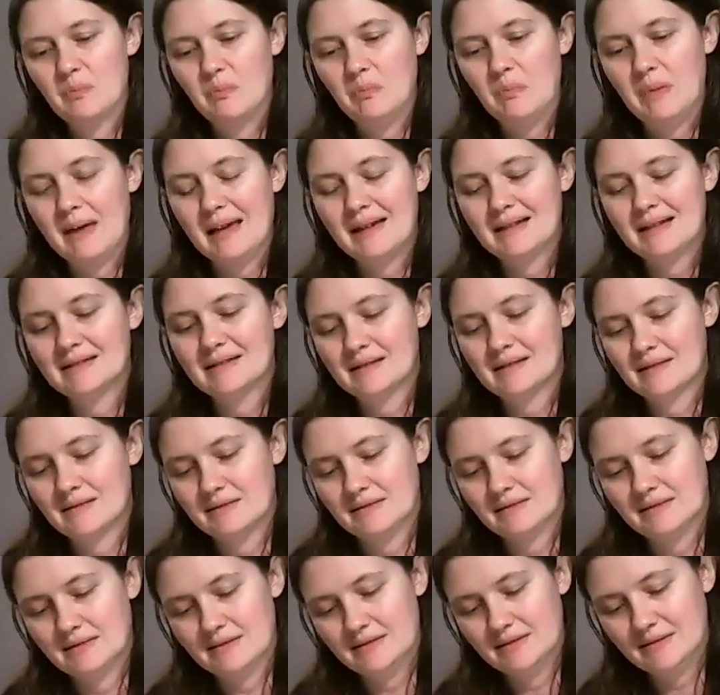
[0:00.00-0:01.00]
base
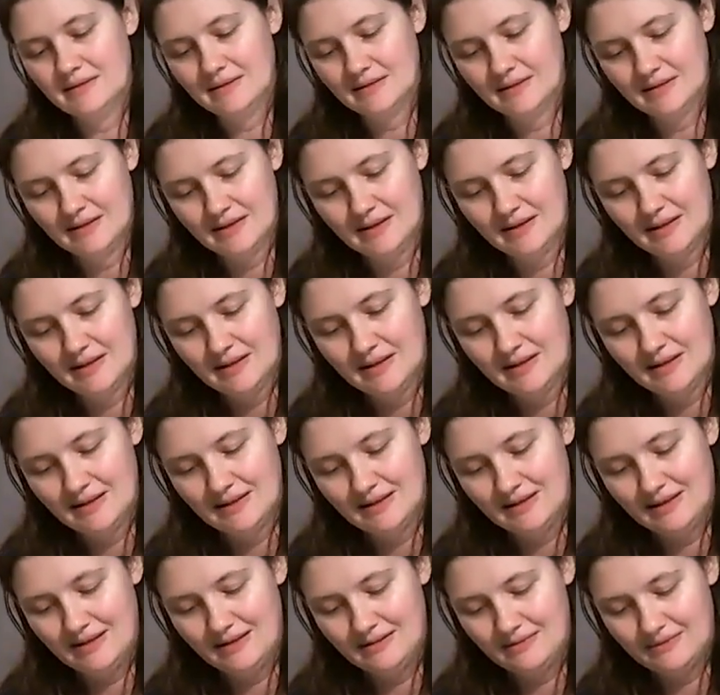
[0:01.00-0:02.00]
on.
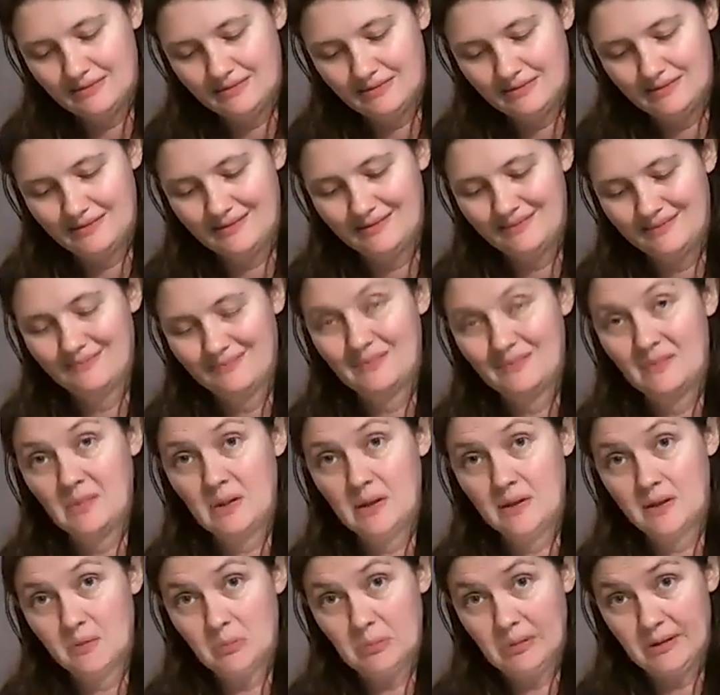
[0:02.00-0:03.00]
Now,
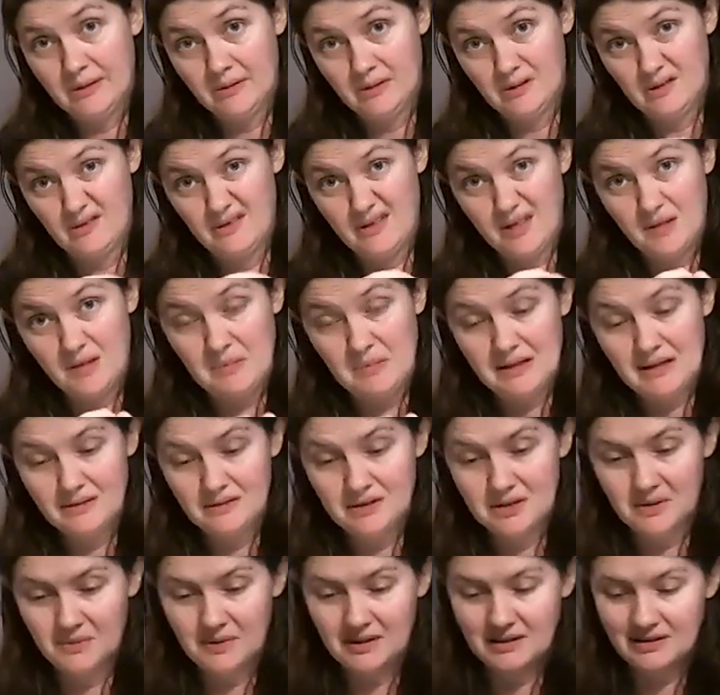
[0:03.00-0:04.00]
you can blow your thumb out
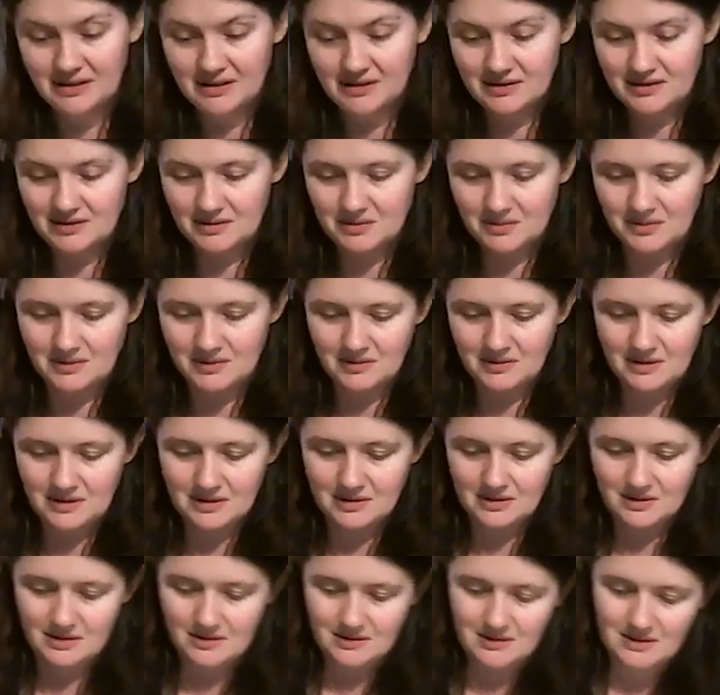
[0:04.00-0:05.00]
doing this, or you can
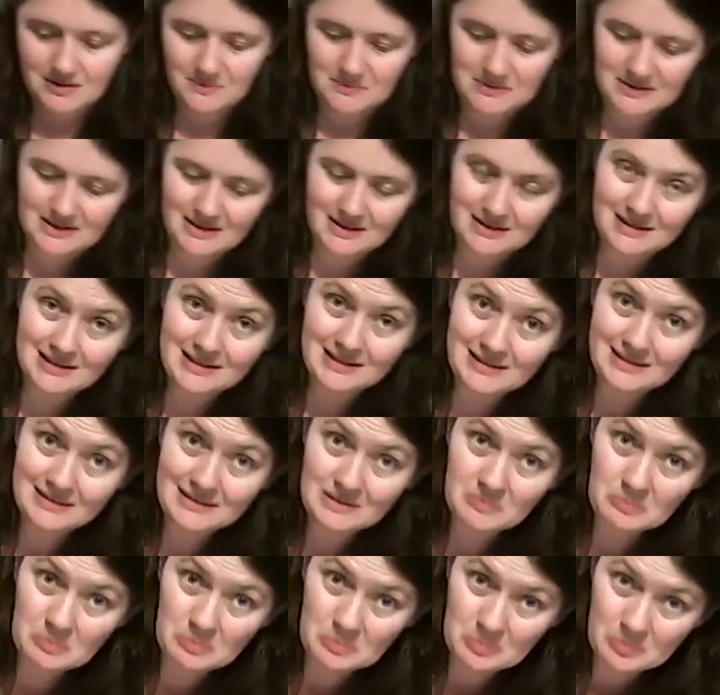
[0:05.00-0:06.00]
turn it upside down
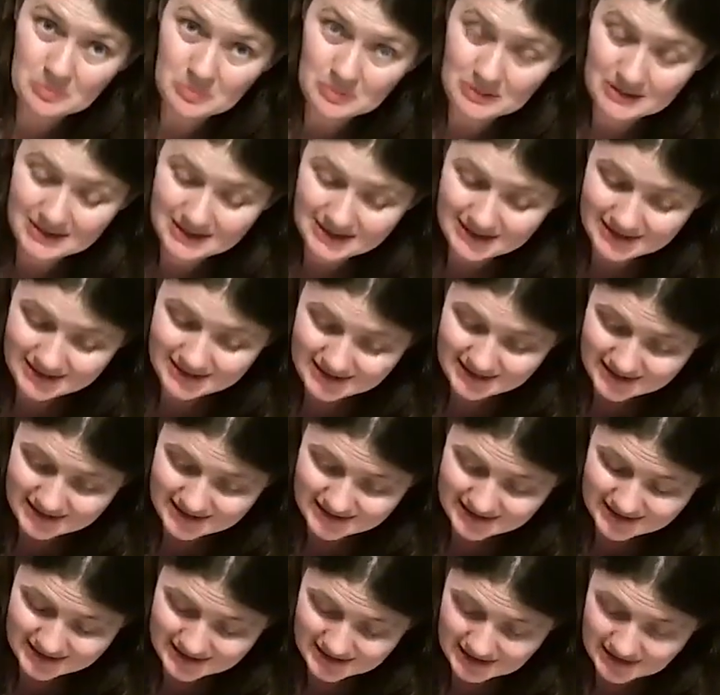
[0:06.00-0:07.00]
and press
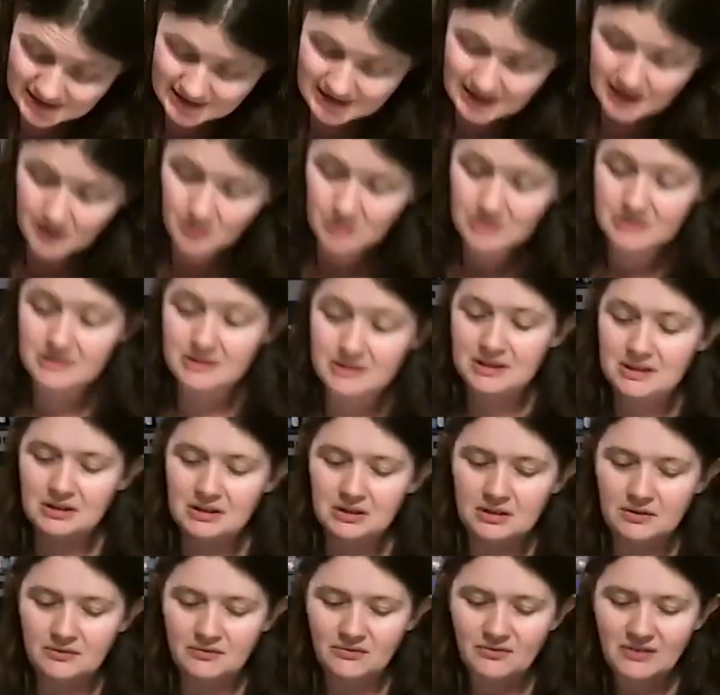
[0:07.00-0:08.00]
into the table until
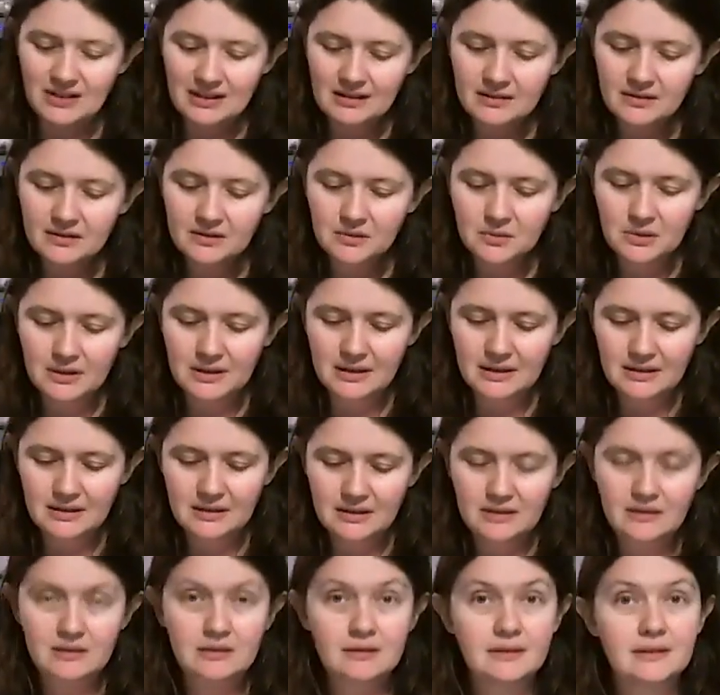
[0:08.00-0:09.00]
you feel or
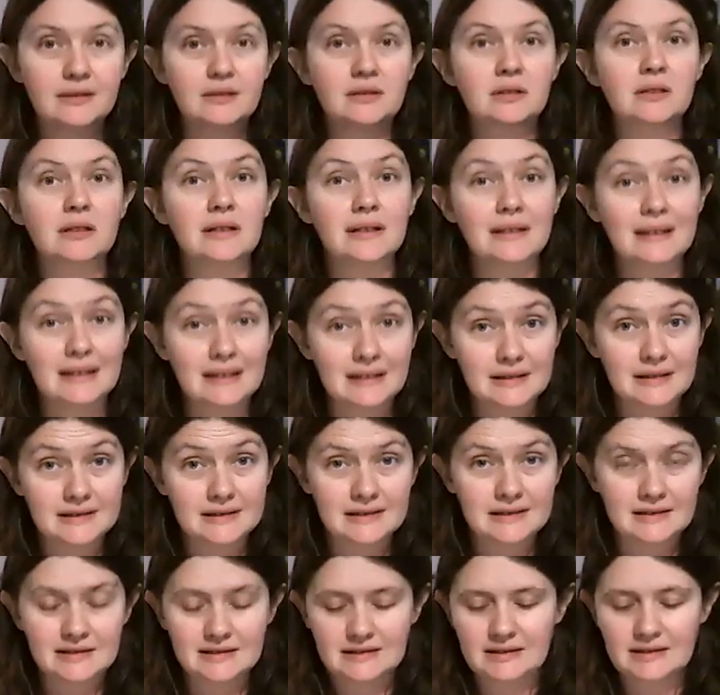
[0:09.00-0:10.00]
hear a little click
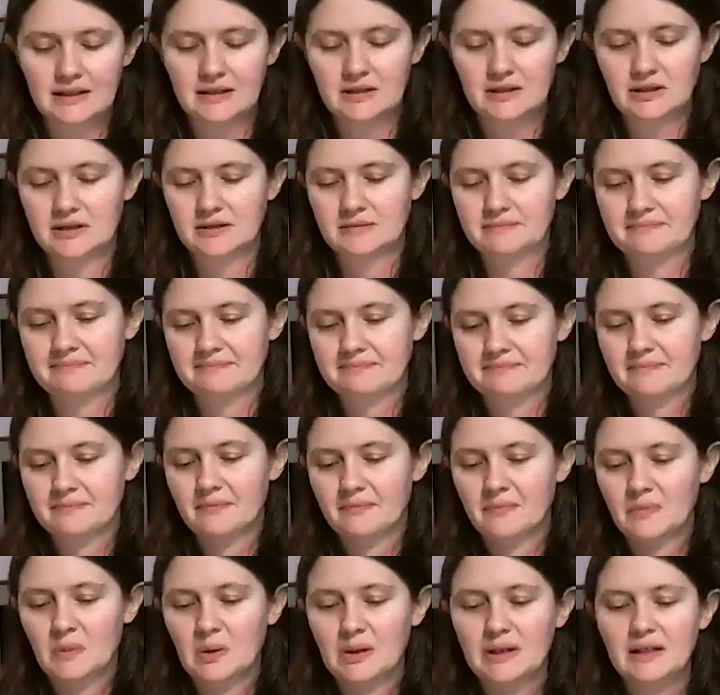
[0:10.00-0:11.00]
sensation.
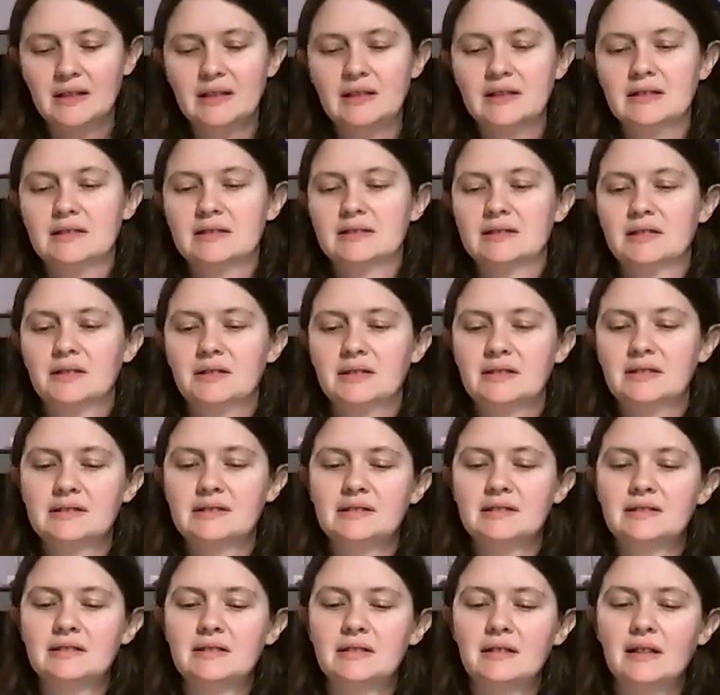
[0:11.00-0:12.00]
So this
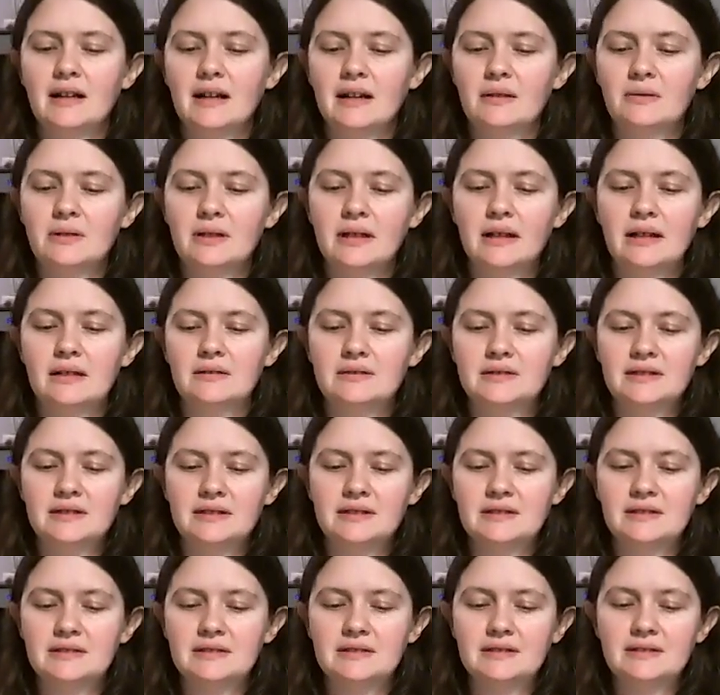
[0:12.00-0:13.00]
is our outer
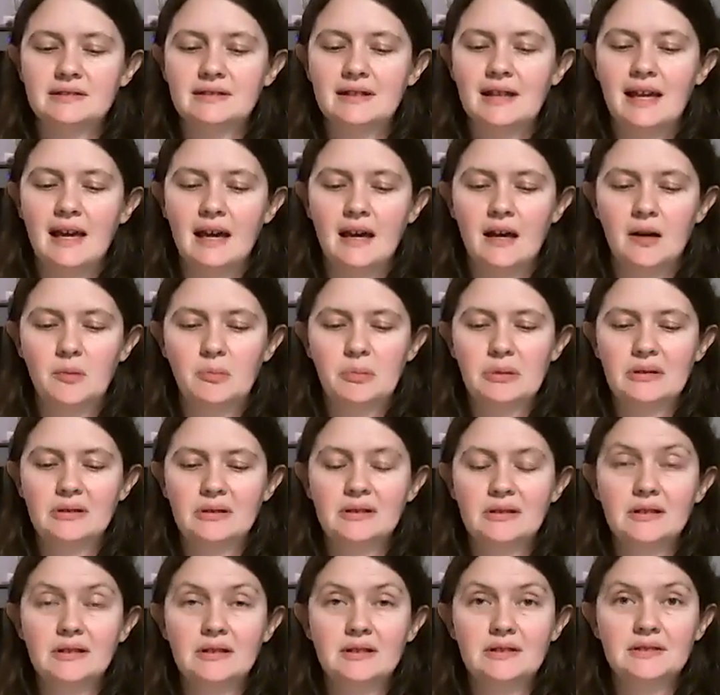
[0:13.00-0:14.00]
housing, this is the cap.
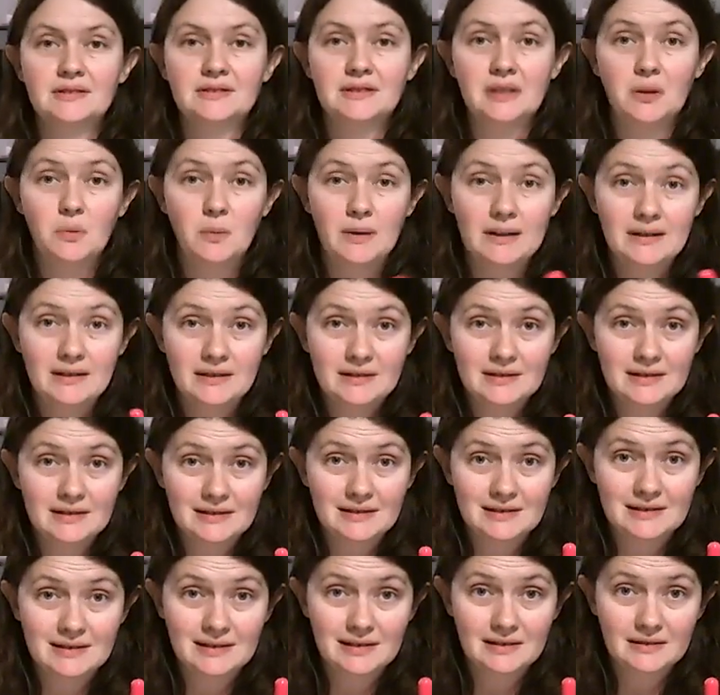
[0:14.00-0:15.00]
So when this
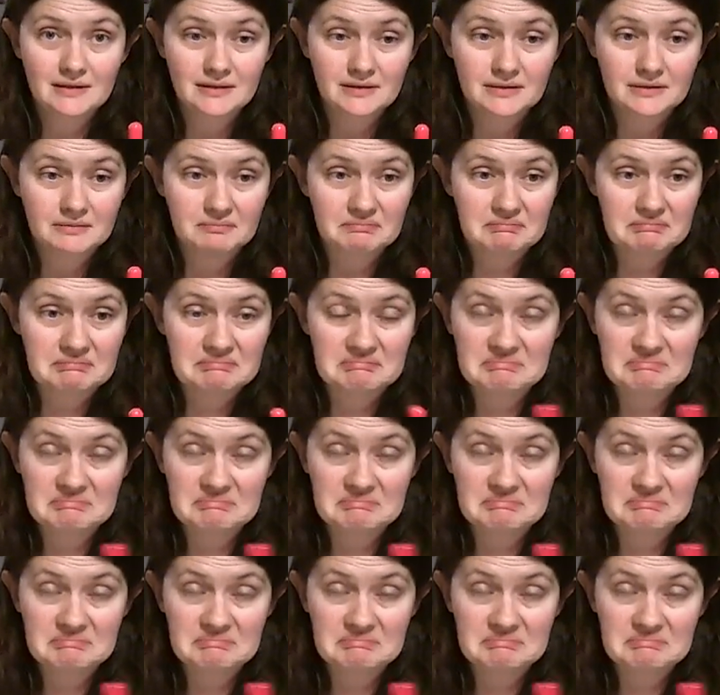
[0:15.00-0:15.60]
is sealed,